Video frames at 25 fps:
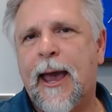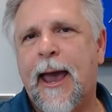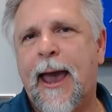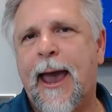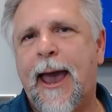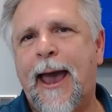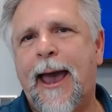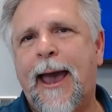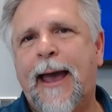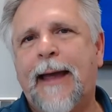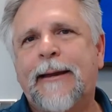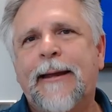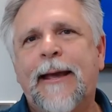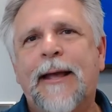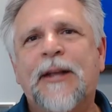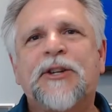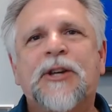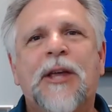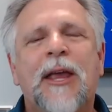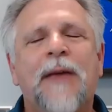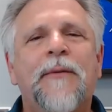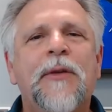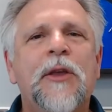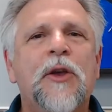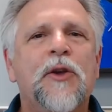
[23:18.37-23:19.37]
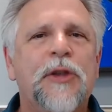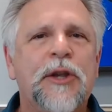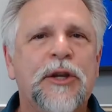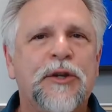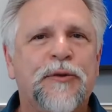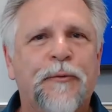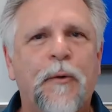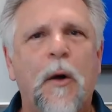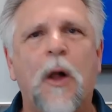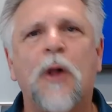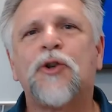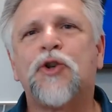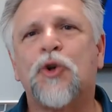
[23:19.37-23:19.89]
and it's giving you these
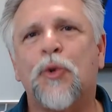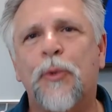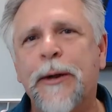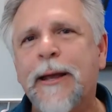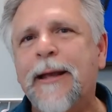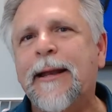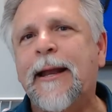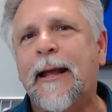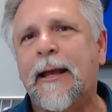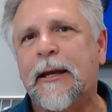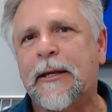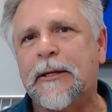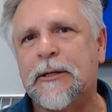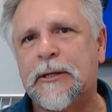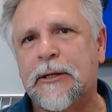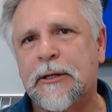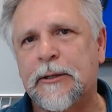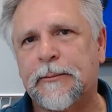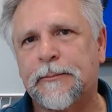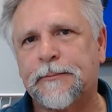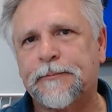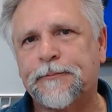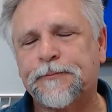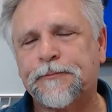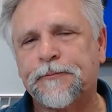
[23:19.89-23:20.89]
false readings,